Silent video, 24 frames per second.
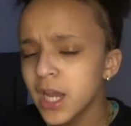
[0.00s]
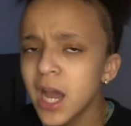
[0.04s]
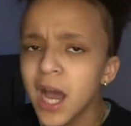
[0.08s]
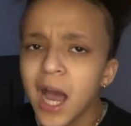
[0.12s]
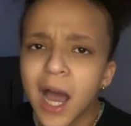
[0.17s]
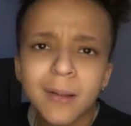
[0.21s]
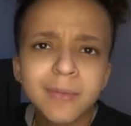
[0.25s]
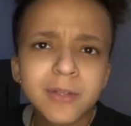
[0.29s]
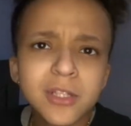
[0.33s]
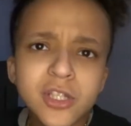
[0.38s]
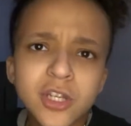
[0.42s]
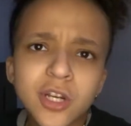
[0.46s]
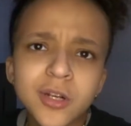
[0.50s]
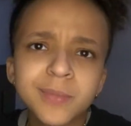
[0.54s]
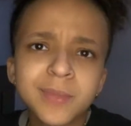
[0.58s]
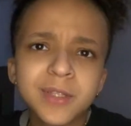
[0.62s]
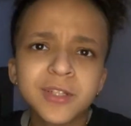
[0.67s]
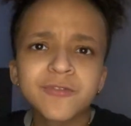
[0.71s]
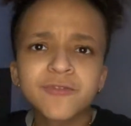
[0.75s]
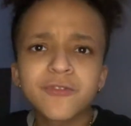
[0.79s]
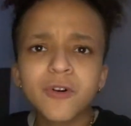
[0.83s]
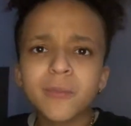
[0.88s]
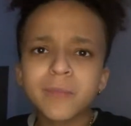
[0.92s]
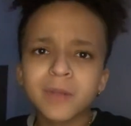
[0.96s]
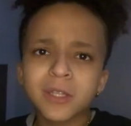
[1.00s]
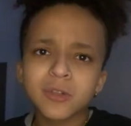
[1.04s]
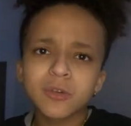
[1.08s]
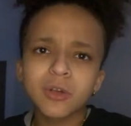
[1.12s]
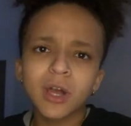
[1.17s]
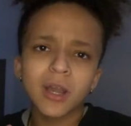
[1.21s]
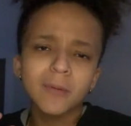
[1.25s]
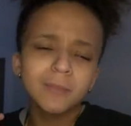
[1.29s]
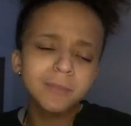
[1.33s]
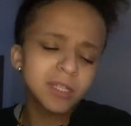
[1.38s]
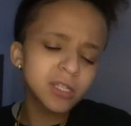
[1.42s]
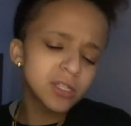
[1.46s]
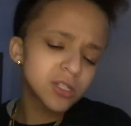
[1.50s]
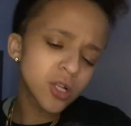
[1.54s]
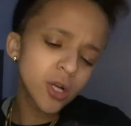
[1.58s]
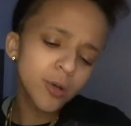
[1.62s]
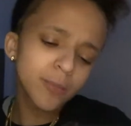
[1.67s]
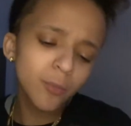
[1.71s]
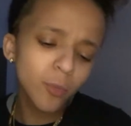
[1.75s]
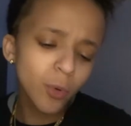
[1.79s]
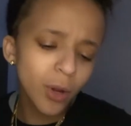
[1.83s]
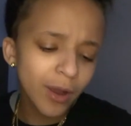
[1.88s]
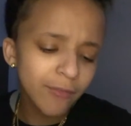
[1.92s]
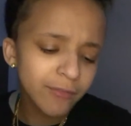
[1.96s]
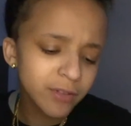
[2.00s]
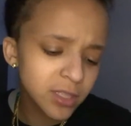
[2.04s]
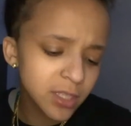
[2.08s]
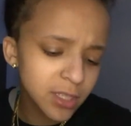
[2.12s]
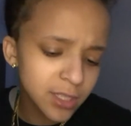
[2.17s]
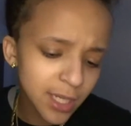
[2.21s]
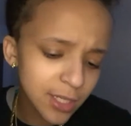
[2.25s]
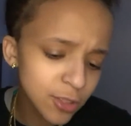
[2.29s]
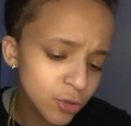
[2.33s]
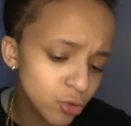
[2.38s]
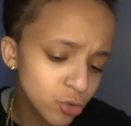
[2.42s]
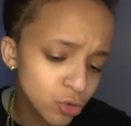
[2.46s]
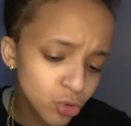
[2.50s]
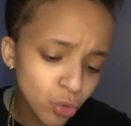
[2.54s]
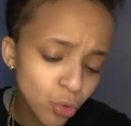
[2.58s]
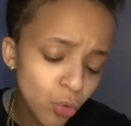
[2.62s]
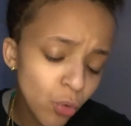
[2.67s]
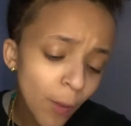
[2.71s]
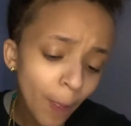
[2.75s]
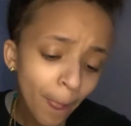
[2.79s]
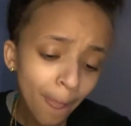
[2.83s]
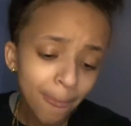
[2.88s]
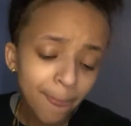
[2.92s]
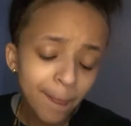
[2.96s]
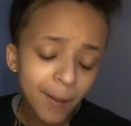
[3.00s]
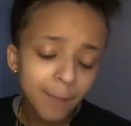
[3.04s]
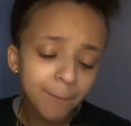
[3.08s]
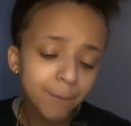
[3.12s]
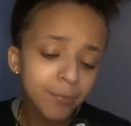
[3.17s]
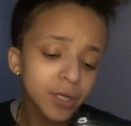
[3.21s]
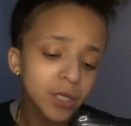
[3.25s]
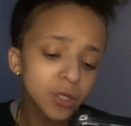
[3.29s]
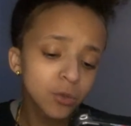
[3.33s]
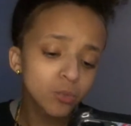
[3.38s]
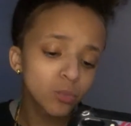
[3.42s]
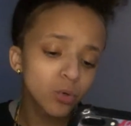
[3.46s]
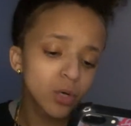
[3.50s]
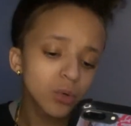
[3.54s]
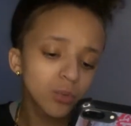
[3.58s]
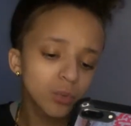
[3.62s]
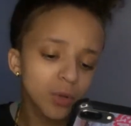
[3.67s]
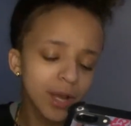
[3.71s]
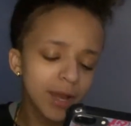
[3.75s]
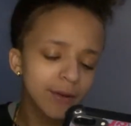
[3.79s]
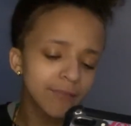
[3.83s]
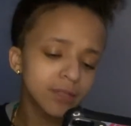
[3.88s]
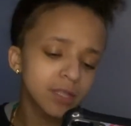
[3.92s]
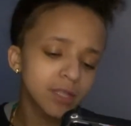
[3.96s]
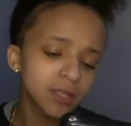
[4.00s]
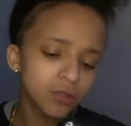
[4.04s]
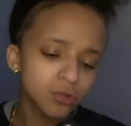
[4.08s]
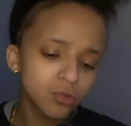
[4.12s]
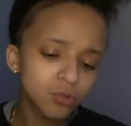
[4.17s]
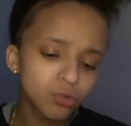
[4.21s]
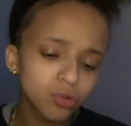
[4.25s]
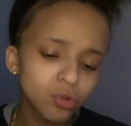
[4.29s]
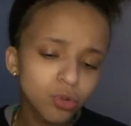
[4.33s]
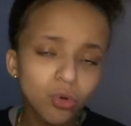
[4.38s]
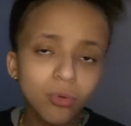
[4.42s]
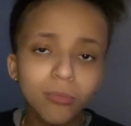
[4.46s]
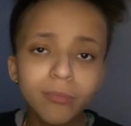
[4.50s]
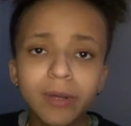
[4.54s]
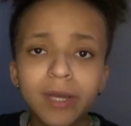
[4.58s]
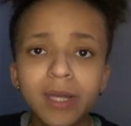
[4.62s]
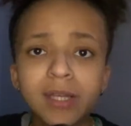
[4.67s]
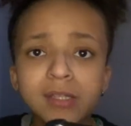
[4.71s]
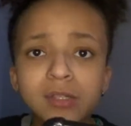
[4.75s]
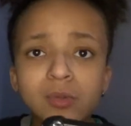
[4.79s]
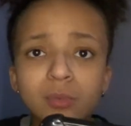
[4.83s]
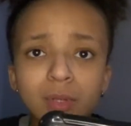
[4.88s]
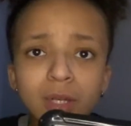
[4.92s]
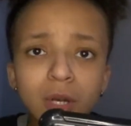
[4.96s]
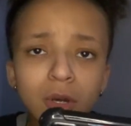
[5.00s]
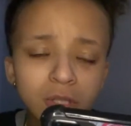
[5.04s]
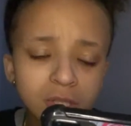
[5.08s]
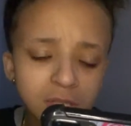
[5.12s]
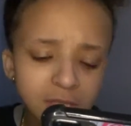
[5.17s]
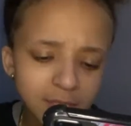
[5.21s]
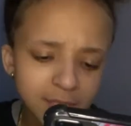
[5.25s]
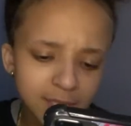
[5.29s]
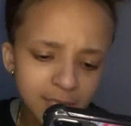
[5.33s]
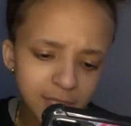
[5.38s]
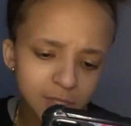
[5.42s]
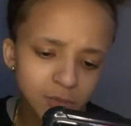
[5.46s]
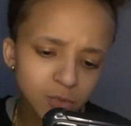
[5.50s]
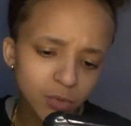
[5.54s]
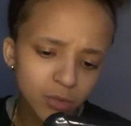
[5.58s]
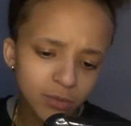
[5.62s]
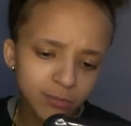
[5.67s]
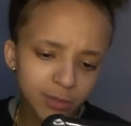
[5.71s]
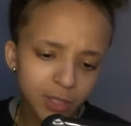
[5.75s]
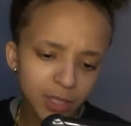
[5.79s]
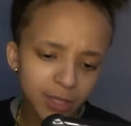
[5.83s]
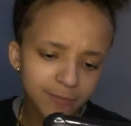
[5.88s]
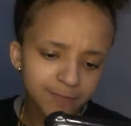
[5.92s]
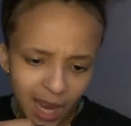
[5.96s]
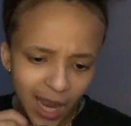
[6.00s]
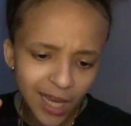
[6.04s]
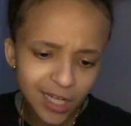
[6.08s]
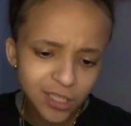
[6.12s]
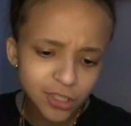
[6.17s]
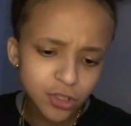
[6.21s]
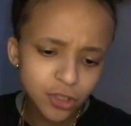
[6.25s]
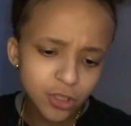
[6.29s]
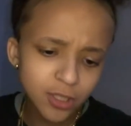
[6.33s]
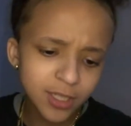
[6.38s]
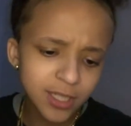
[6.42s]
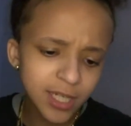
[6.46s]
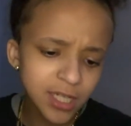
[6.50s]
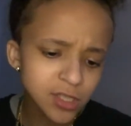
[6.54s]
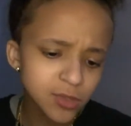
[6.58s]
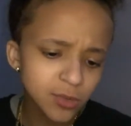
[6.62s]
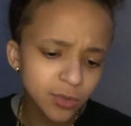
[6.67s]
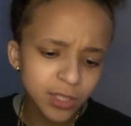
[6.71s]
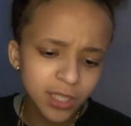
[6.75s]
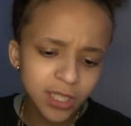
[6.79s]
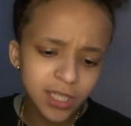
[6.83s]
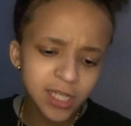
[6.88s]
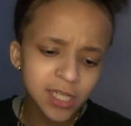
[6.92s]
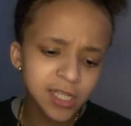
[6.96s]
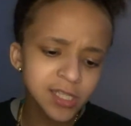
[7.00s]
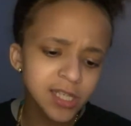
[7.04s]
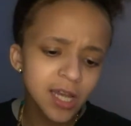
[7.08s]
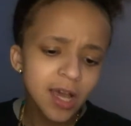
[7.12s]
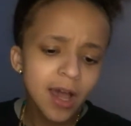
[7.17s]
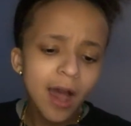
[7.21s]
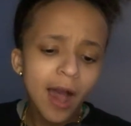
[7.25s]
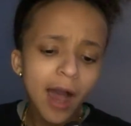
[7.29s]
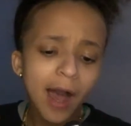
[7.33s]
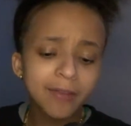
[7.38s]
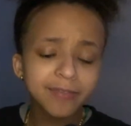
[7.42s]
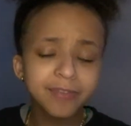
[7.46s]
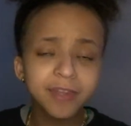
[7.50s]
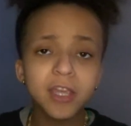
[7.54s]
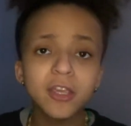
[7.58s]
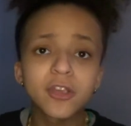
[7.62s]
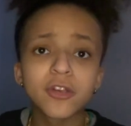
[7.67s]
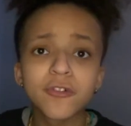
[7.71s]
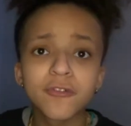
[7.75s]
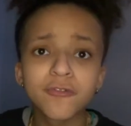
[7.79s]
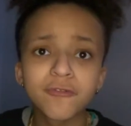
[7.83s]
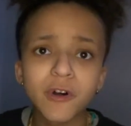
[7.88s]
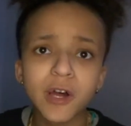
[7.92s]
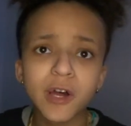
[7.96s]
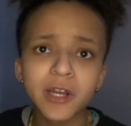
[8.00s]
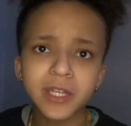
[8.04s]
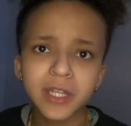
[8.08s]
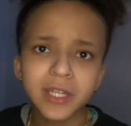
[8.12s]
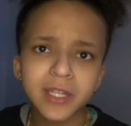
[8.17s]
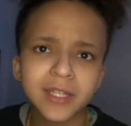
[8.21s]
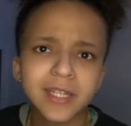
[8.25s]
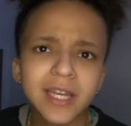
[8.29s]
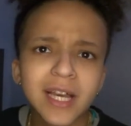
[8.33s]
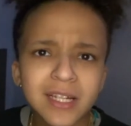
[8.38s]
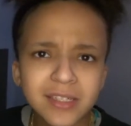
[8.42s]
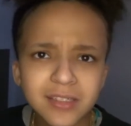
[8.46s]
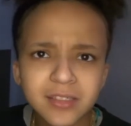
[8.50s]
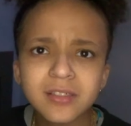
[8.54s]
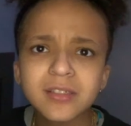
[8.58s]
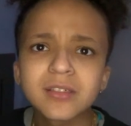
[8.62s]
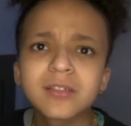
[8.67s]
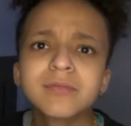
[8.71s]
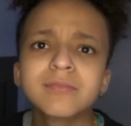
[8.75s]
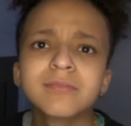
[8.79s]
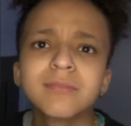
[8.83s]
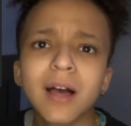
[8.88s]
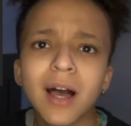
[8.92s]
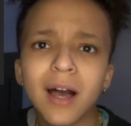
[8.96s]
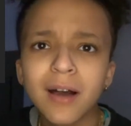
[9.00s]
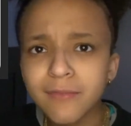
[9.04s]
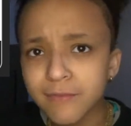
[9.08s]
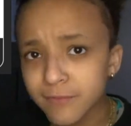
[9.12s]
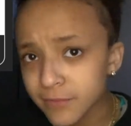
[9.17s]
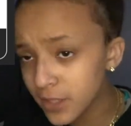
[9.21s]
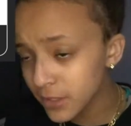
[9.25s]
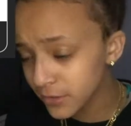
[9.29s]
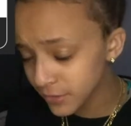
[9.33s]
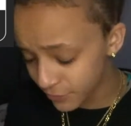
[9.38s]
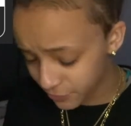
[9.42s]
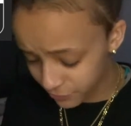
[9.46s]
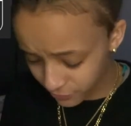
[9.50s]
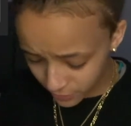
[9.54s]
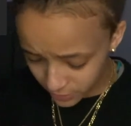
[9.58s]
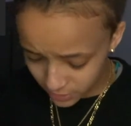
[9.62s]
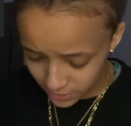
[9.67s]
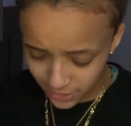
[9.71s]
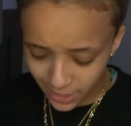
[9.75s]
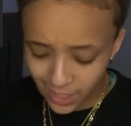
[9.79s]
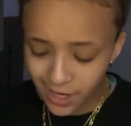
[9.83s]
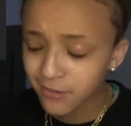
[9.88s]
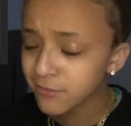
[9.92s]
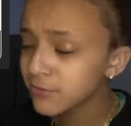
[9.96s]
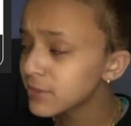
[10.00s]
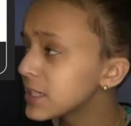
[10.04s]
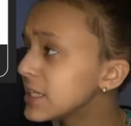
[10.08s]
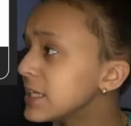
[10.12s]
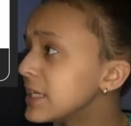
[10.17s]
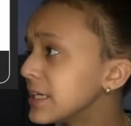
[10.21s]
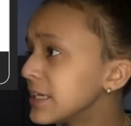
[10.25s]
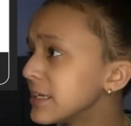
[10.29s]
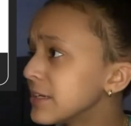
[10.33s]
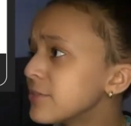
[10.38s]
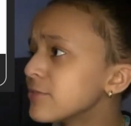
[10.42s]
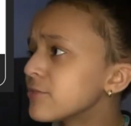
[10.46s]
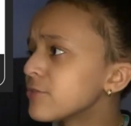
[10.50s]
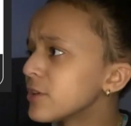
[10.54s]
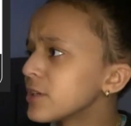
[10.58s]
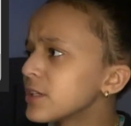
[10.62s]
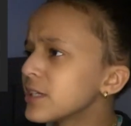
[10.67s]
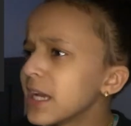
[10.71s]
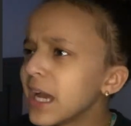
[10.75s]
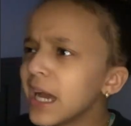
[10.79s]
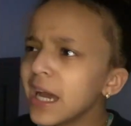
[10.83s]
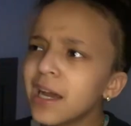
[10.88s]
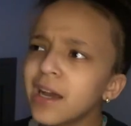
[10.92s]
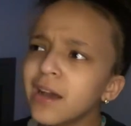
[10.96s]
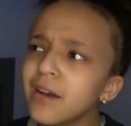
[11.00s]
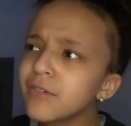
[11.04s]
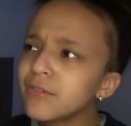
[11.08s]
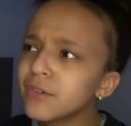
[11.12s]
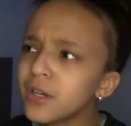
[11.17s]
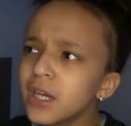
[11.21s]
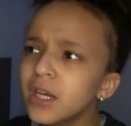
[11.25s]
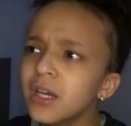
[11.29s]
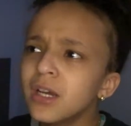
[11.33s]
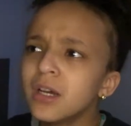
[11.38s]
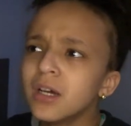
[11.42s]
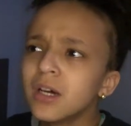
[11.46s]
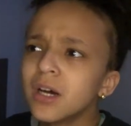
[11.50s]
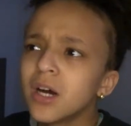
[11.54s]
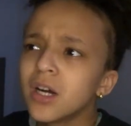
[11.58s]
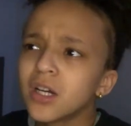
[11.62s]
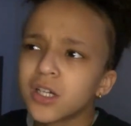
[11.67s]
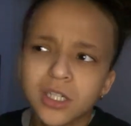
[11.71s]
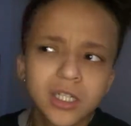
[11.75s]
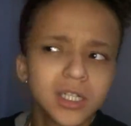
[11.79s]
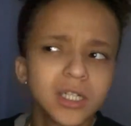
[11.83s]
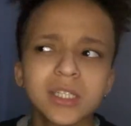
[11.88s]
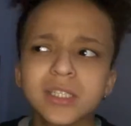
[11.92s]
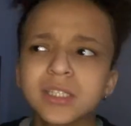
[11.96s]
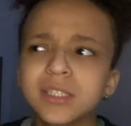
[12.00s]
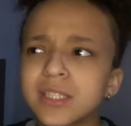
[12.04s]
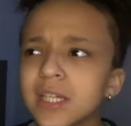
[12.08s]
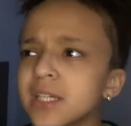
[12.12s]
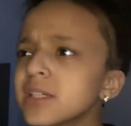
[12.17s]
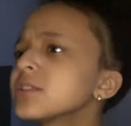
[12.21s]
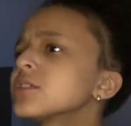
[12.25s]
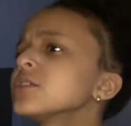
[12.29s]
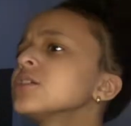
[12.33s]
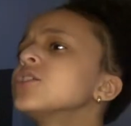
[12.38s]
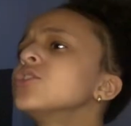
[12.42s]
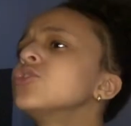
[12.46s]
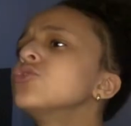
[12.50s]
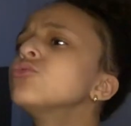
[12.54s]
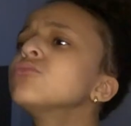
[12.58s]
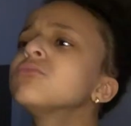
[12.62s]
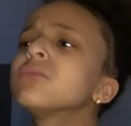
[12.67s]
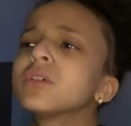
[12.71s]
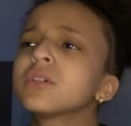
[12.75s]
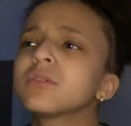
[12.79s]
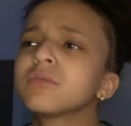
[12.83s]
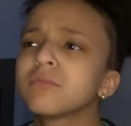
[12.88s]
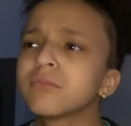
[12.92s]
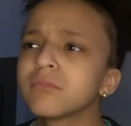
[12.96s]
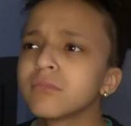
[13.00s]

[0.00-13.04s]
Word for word: I'm determined, you feel me? You gotta be determined with everything that you do and put in work with everything you do, man. So, we on to the next one, bro. All right, so the next one is I think you're funny. Yes. I'm very funny. I really am funny. I have a good sense of humor.